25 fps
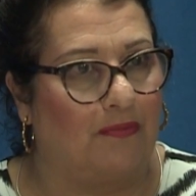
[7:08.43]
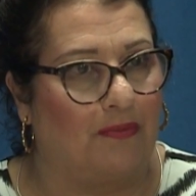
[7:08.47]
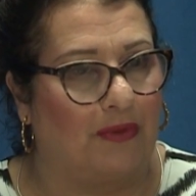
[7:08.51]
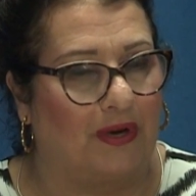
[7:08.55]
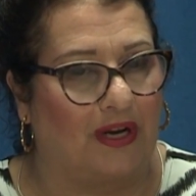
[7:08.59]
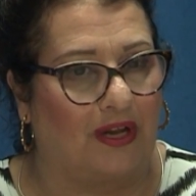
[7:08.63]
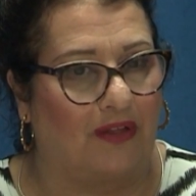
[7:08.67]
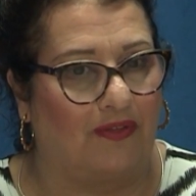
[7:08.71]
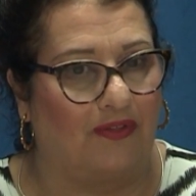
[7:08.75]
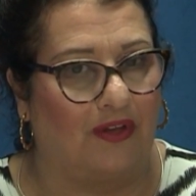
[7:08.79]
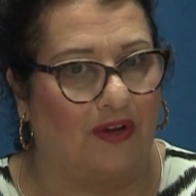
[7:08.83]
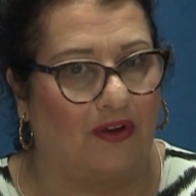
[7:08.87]
But
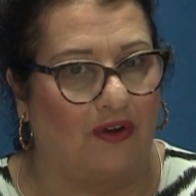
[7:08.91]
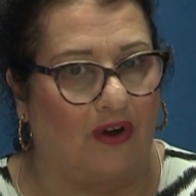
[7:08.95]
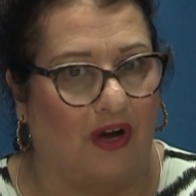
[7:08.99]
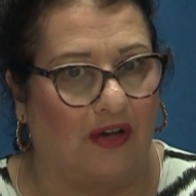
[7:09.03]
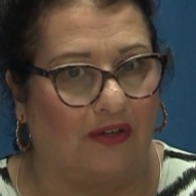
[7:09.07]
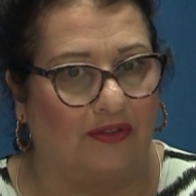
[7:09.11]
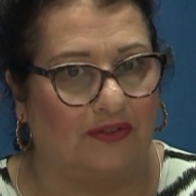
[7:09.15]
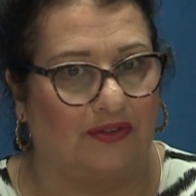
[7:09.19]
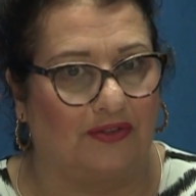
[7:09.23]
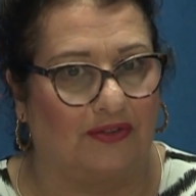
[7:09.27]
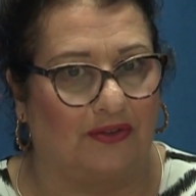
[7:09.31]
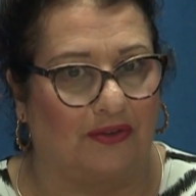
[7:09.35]
I think
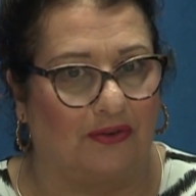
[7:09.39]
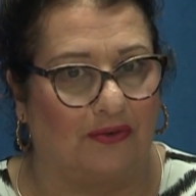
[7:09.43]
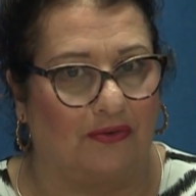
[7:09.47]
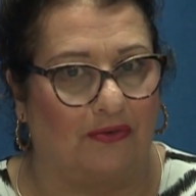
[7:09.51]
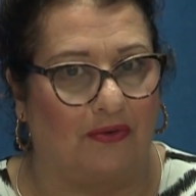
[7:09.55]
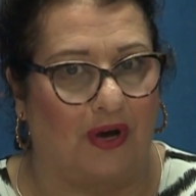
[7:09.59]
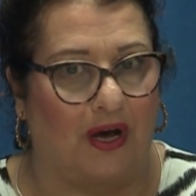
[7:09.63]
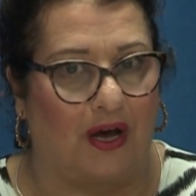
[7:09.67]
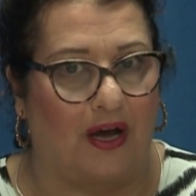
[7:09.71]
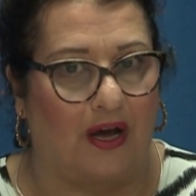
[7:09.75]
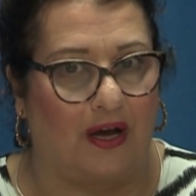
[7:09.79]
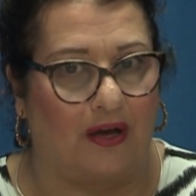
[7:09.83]
also
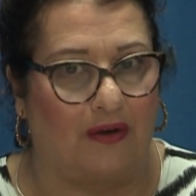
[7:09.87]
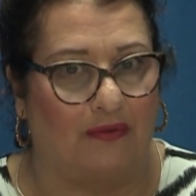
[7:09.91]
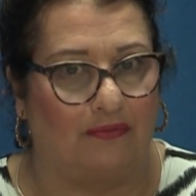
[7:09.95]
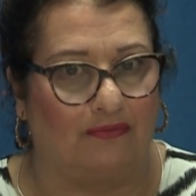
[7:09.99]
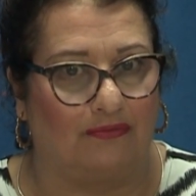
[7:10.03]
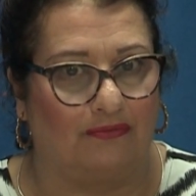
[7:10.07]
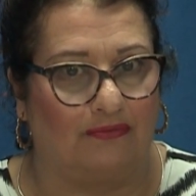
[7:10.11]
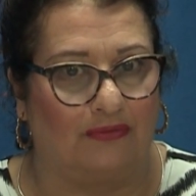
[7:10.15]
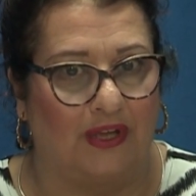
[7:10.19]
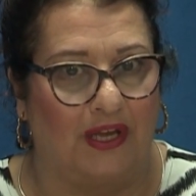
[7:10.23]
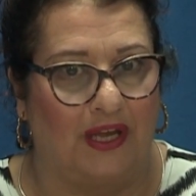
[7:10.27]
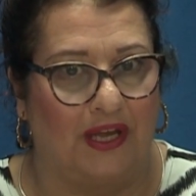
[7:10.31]

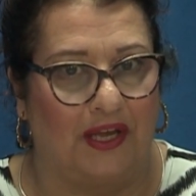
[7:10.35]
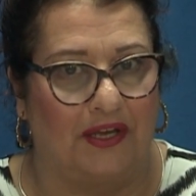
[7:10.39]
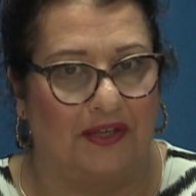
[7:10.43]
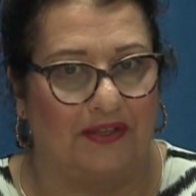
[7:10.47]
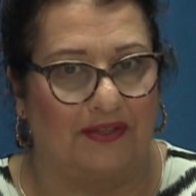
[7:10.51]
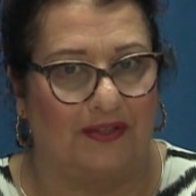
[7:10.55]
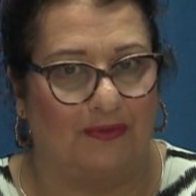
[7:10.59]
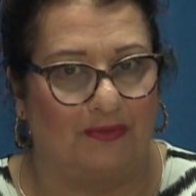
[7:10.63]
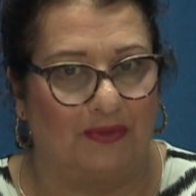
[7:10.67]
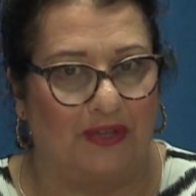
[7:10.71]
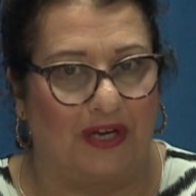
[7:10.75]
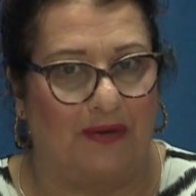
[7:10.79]

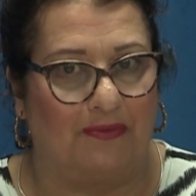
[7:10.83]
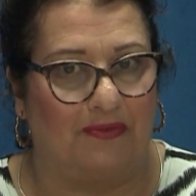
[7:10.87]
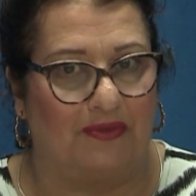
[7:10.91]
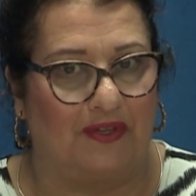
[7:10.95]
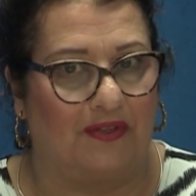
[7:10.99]
sometimes